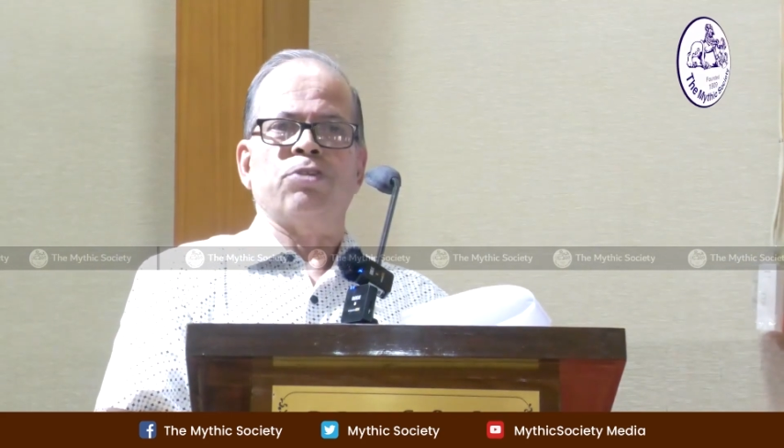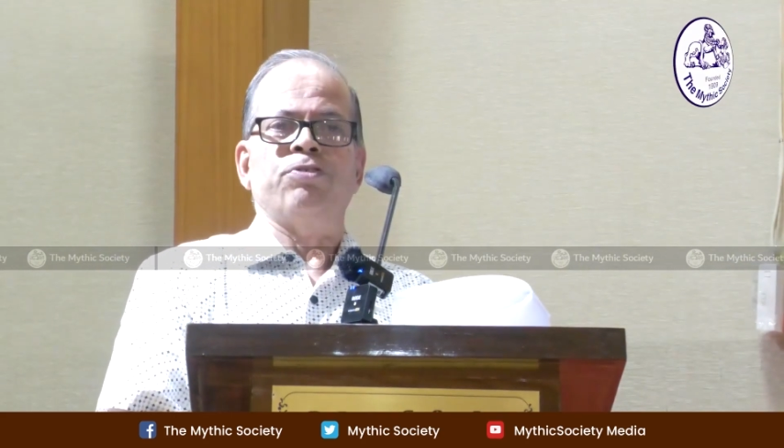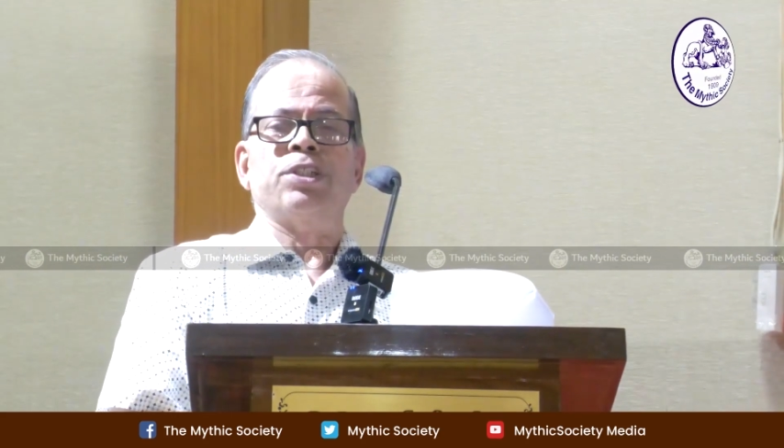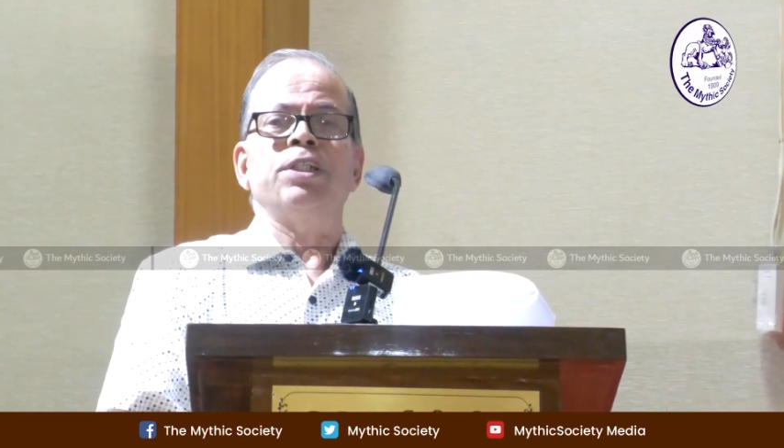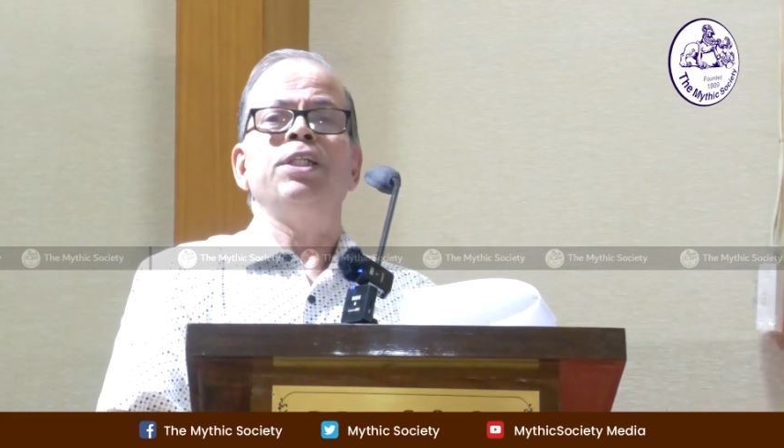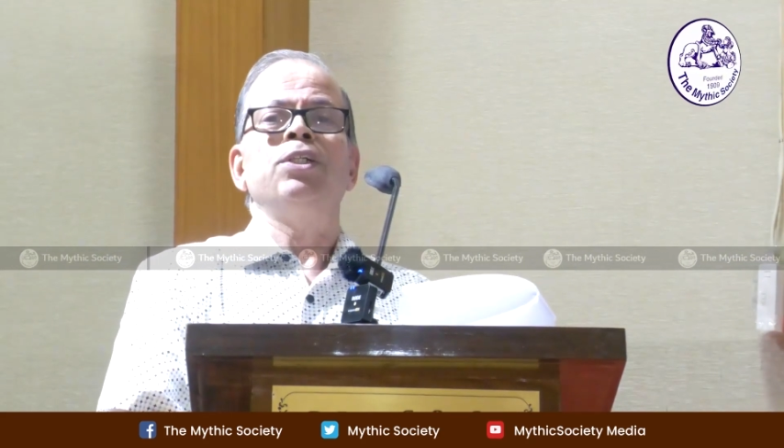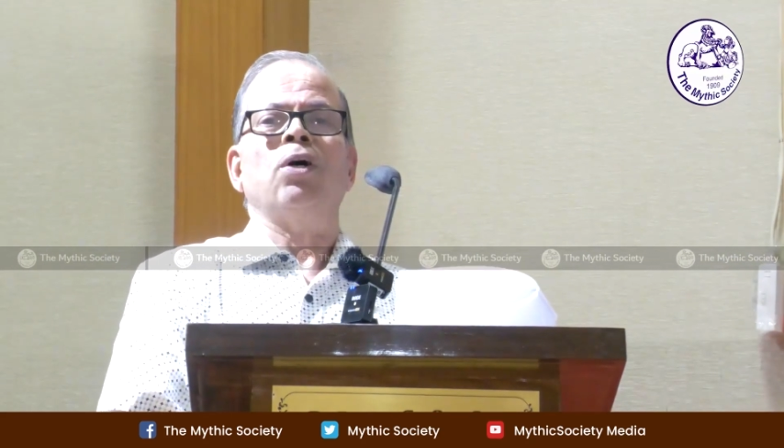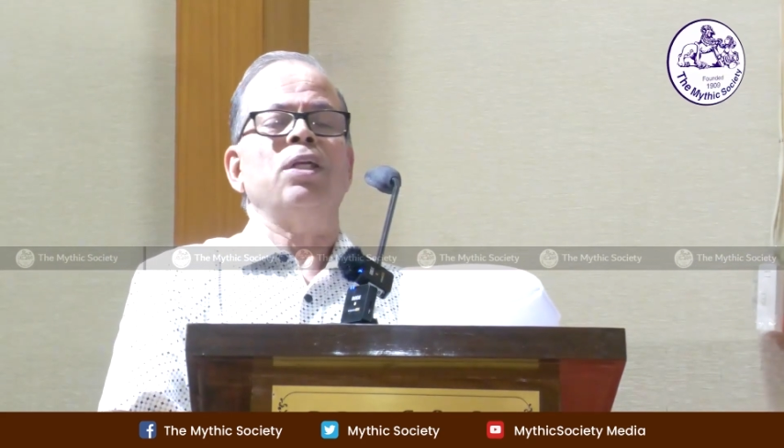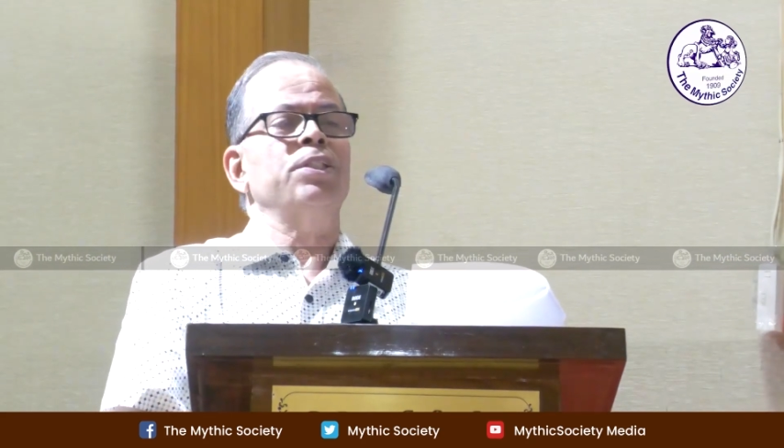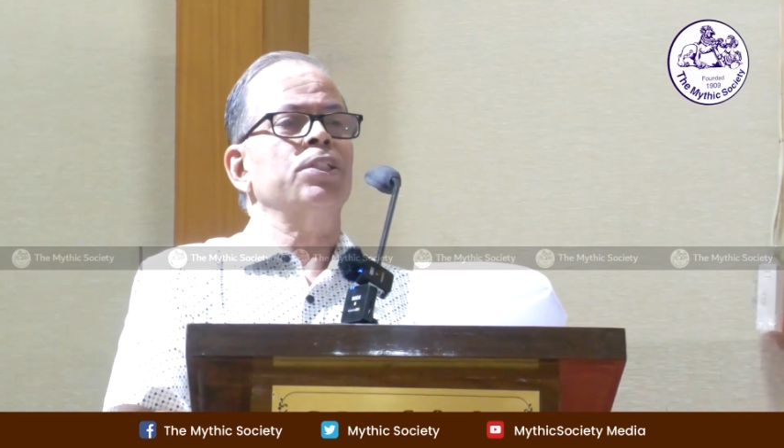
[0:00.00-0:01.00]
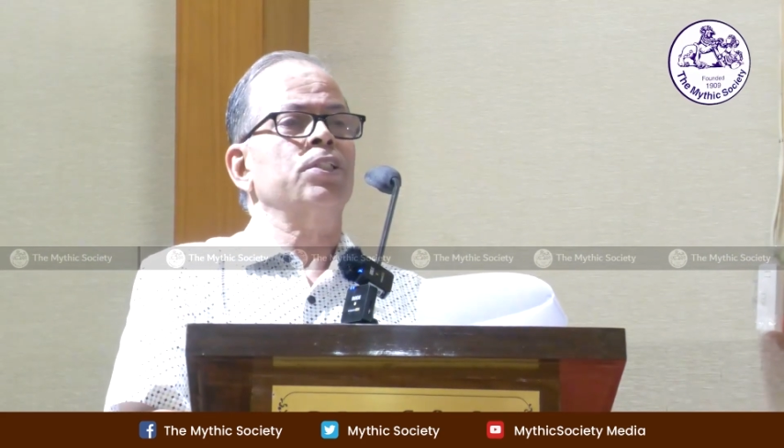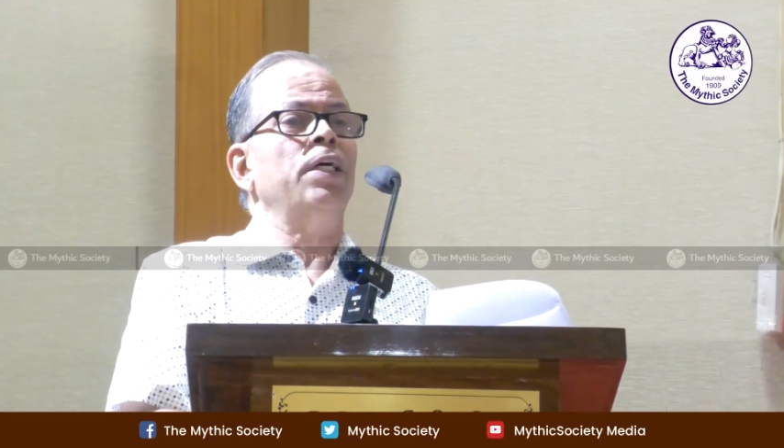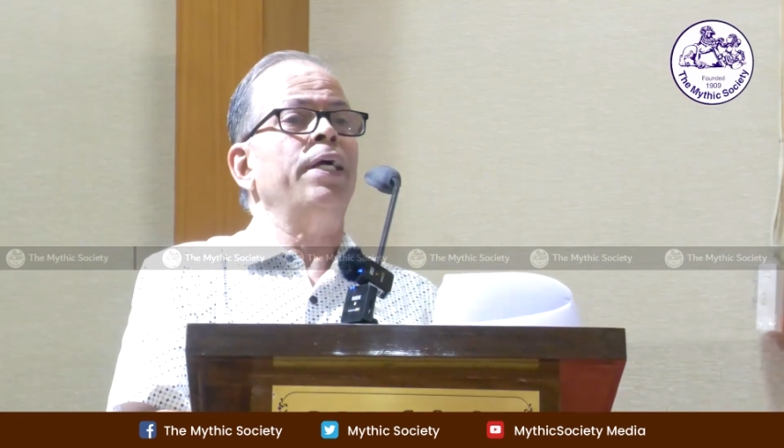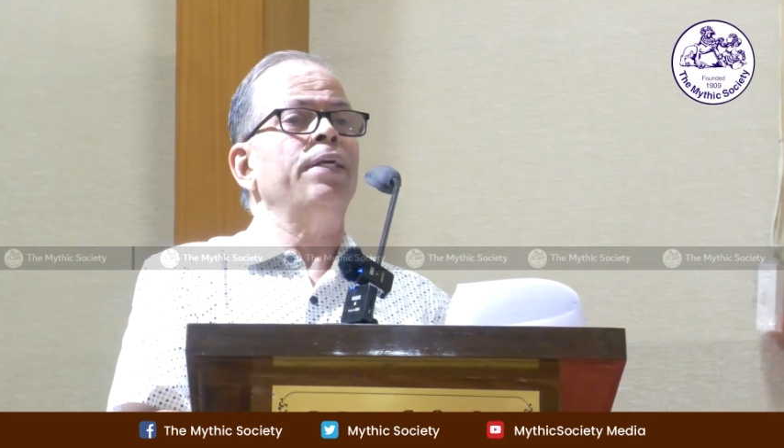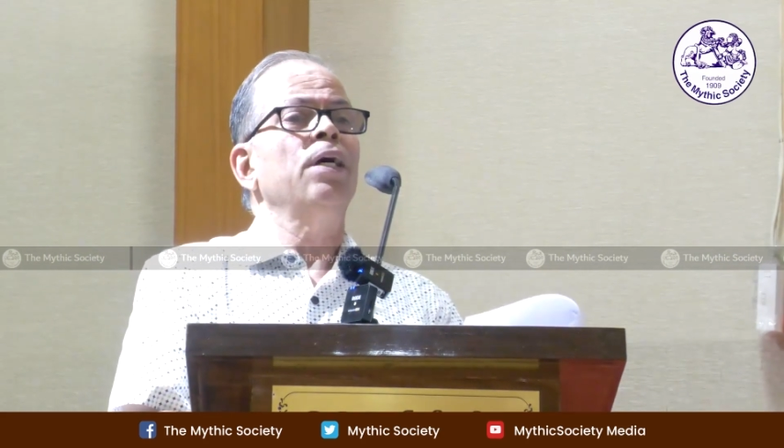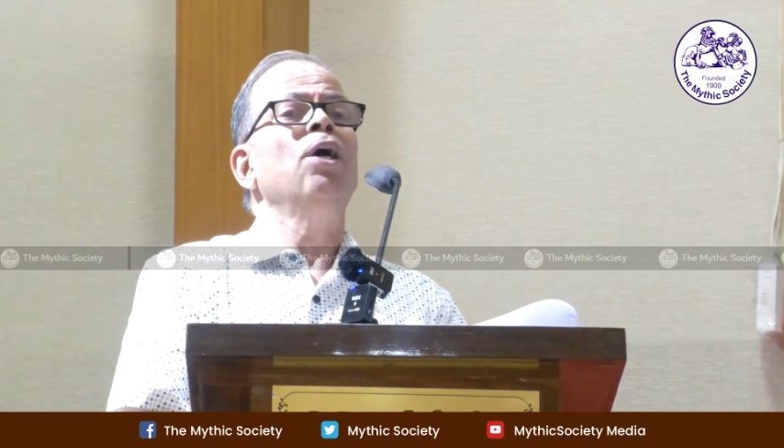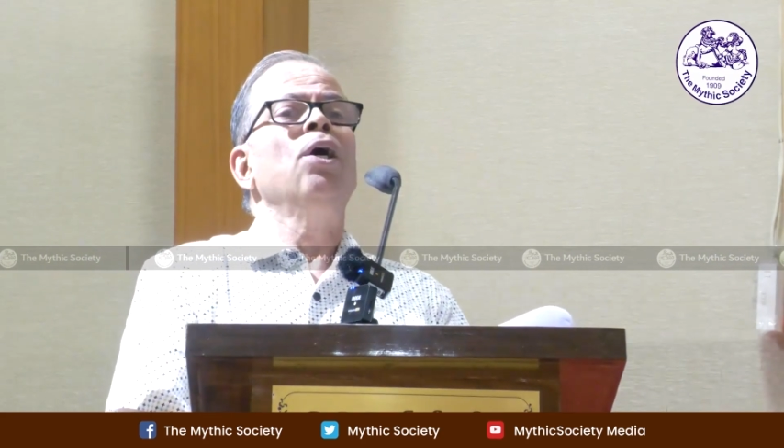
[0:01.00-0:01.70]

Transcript: of Western Indologists and